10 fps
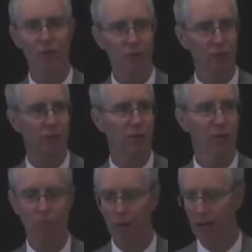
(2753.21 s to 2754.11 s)
to their
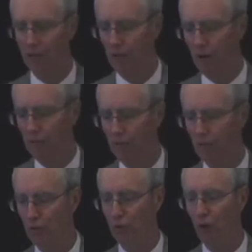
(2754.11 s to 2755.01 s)
compliance
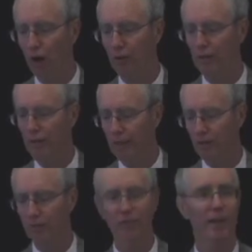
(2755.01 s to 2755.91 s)
officers to target
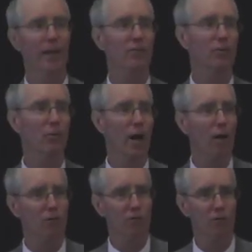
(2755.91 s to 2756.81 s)
exits and exit
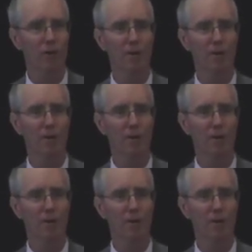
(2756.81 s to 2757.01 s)
routes,